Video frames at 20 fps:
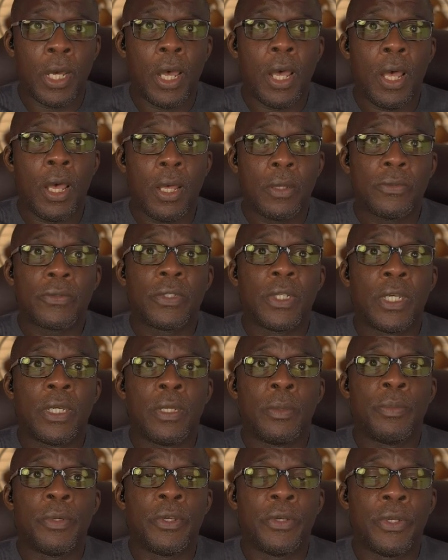after a
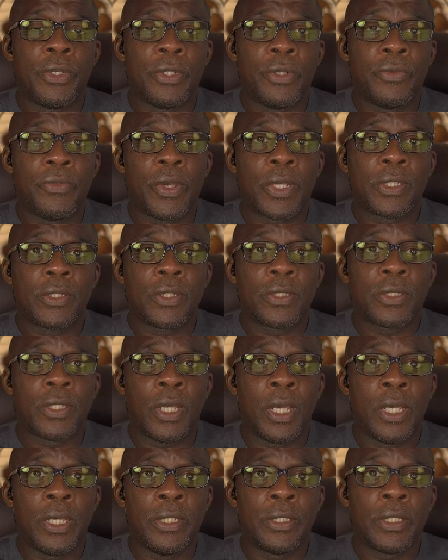period of
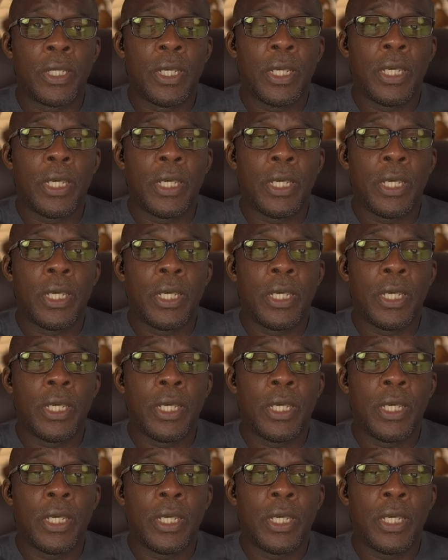exercise